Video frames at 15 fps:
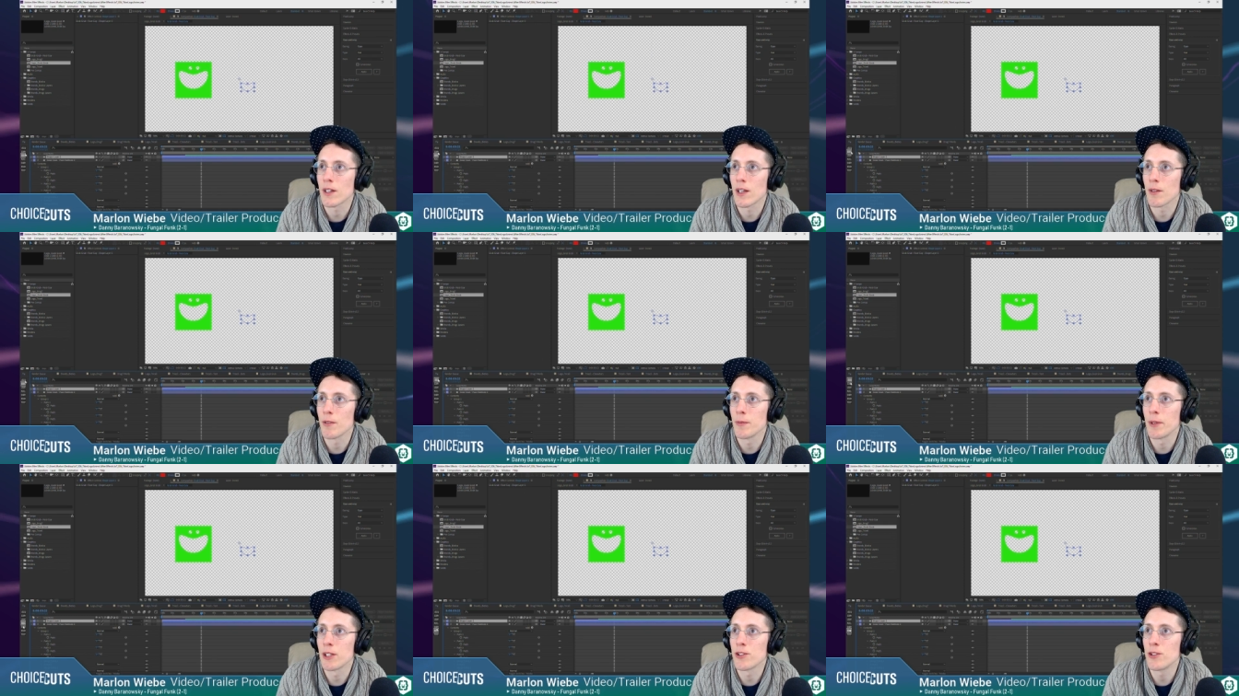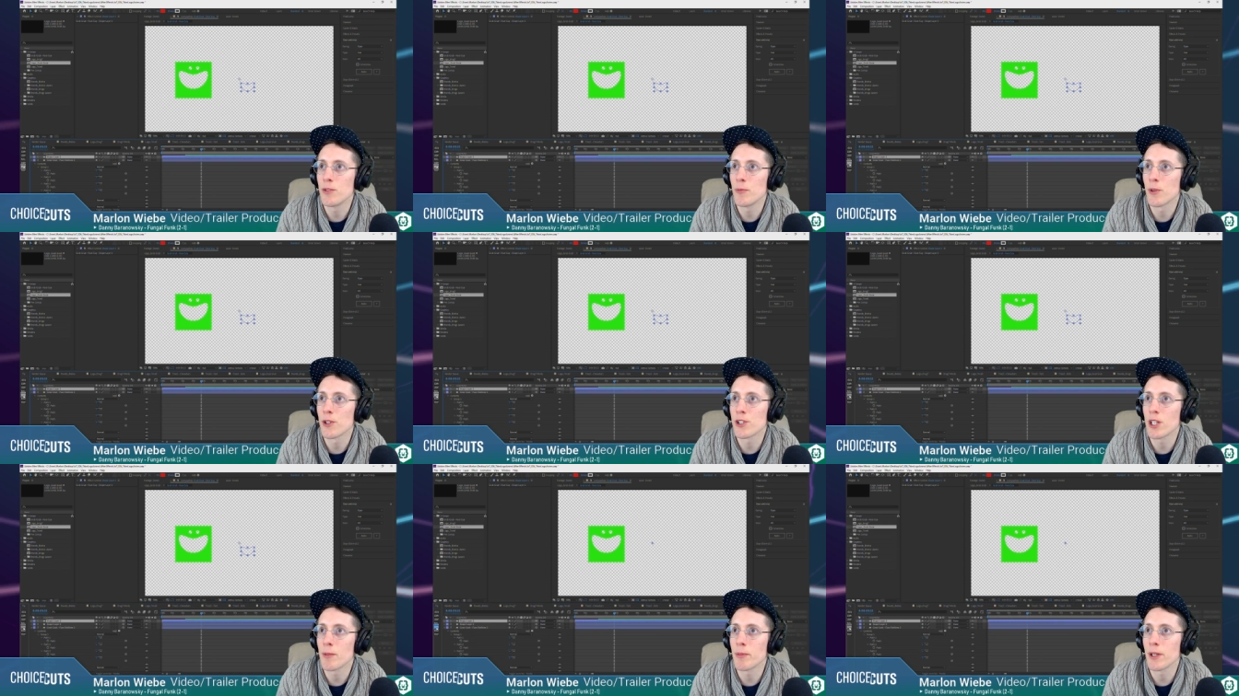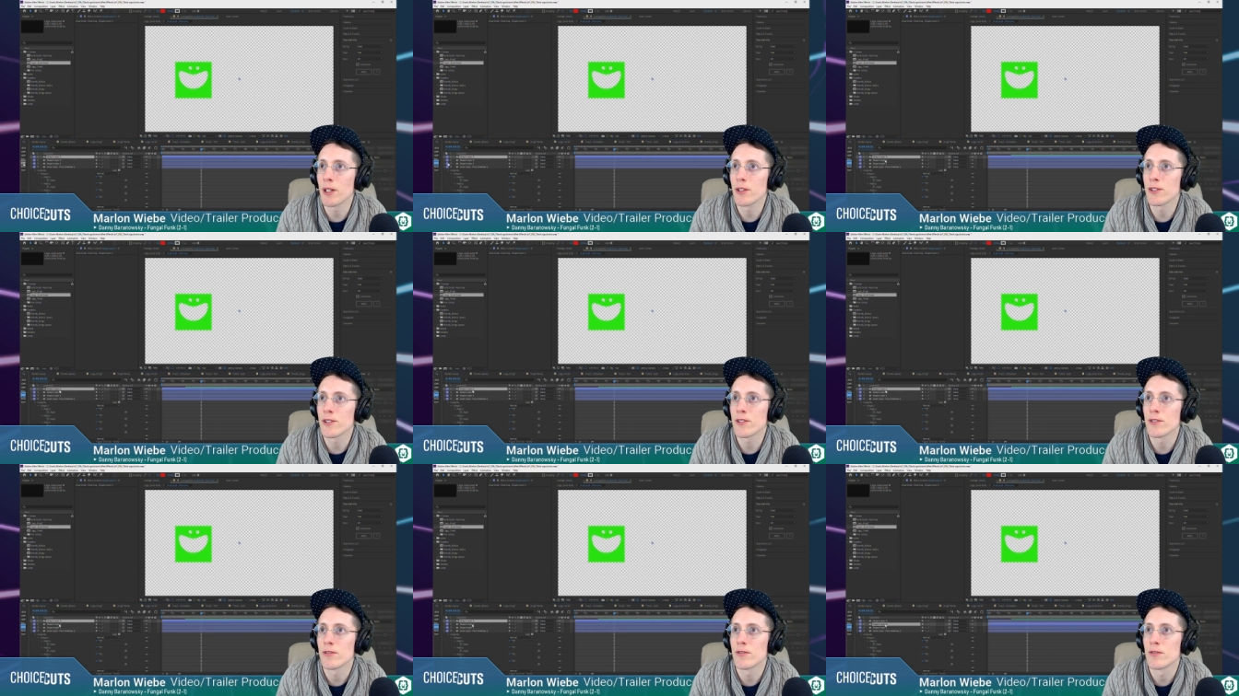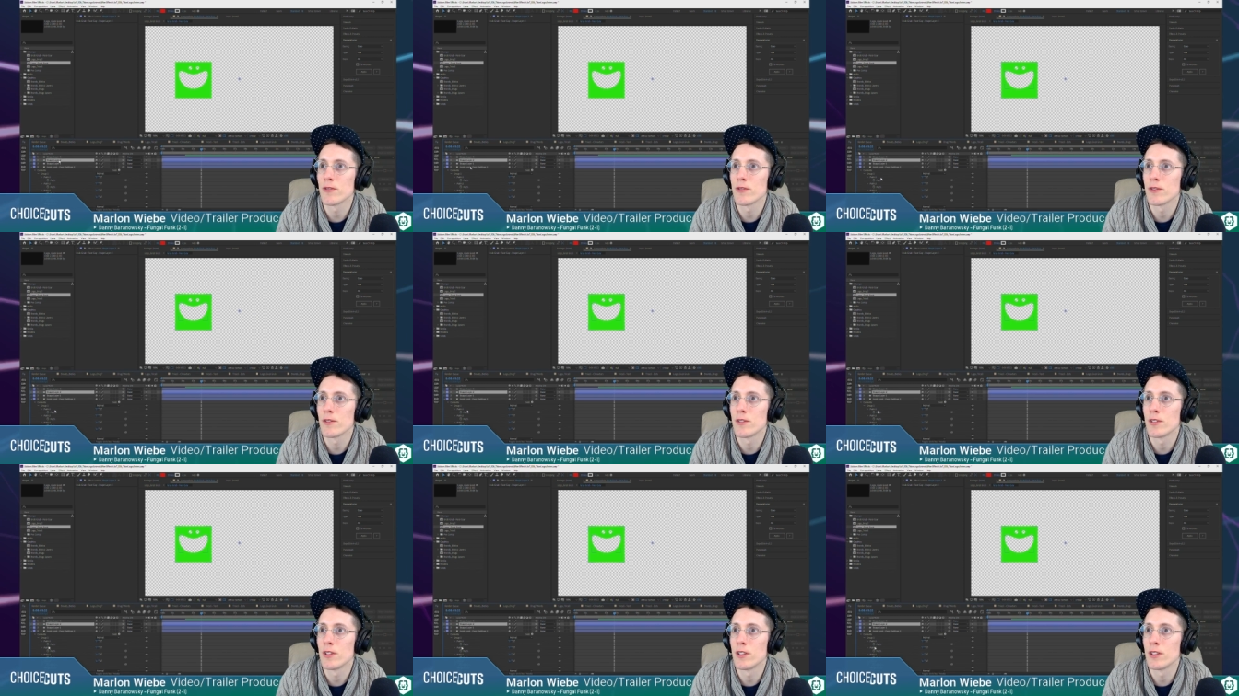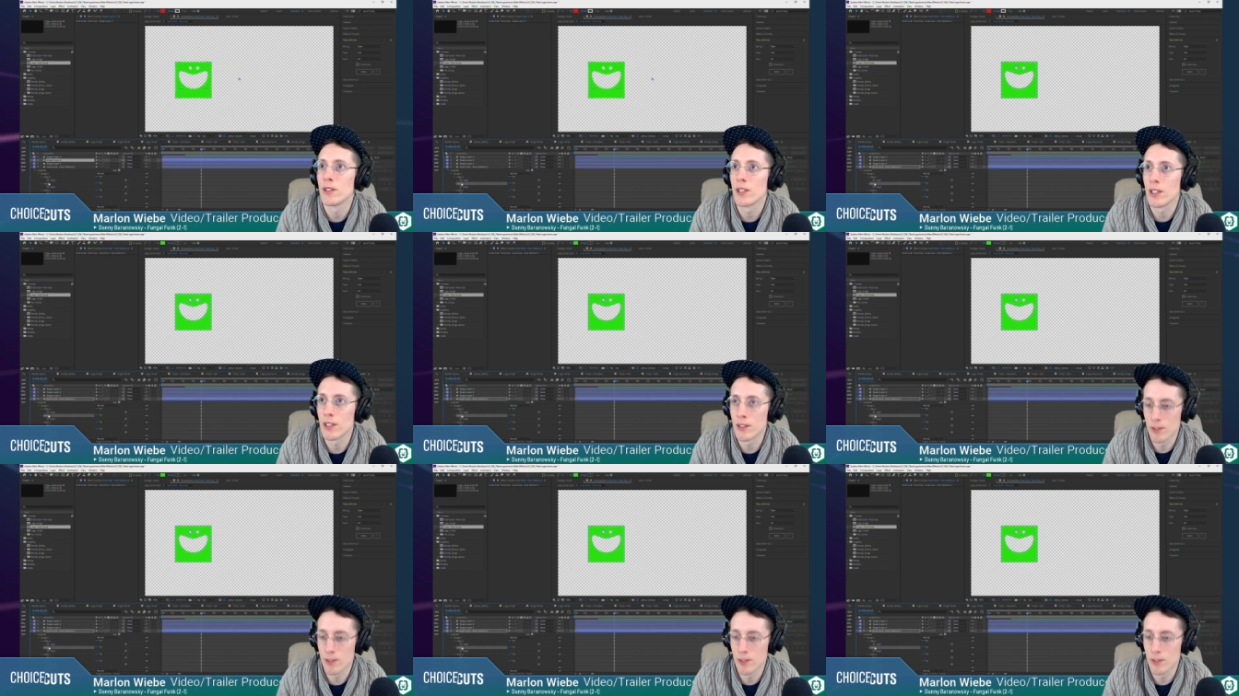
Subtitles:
We'll make 2 more shape layers, and then